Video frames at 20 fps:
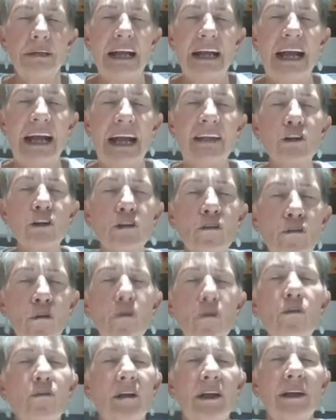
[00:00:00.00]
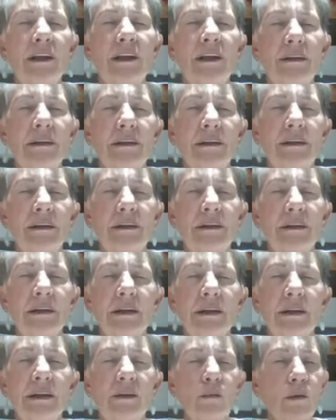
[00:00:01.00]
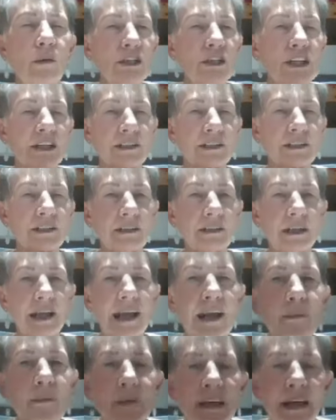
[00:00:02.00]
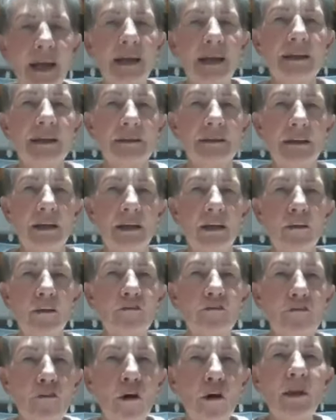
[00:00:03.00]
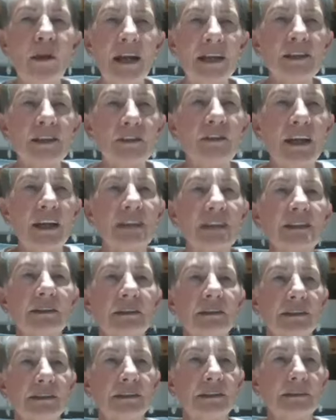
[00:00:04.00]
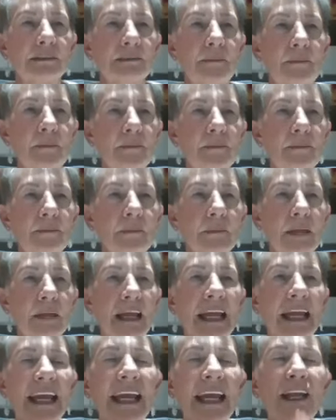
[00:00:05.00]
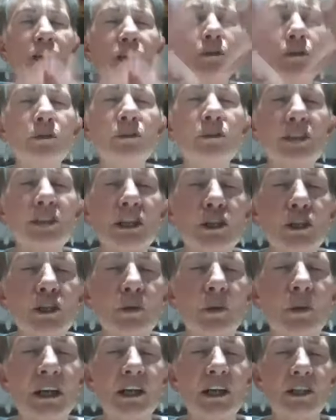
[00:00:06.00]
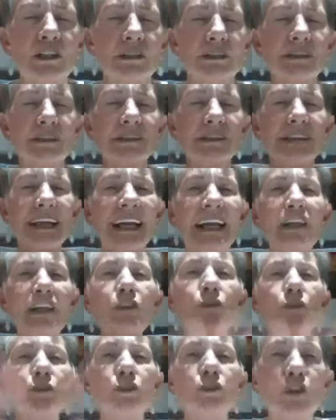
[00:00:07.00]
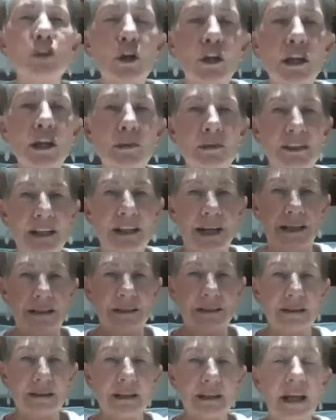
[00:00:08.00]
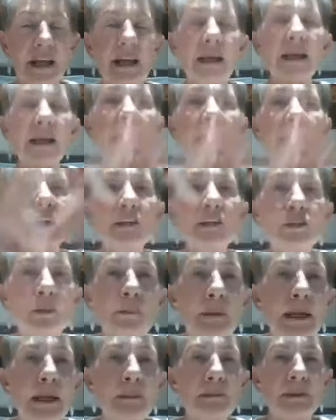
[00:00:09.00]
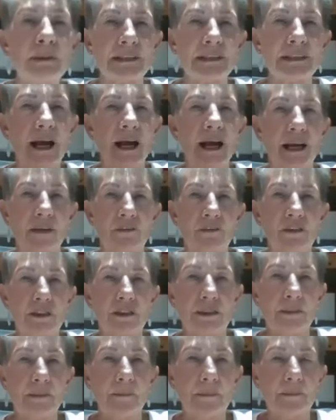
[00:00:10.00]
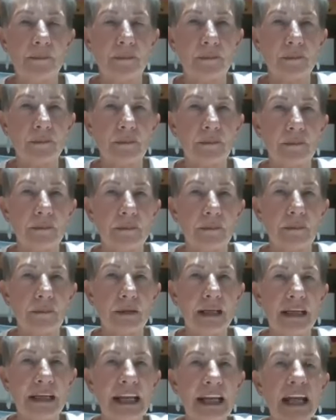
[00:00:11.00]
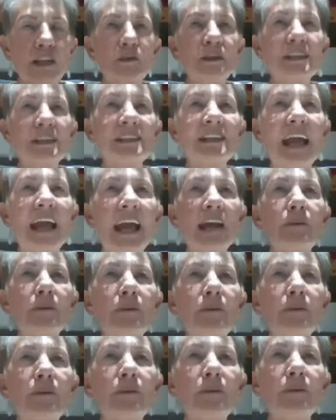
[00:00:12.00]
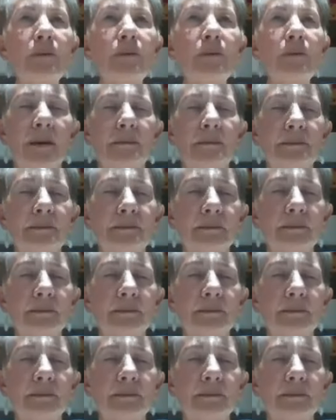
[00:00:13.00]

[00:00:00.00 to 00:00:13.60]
And the glory will just emanate from his vessels into situations, into circumstances, into people's lives. And as we stand before him,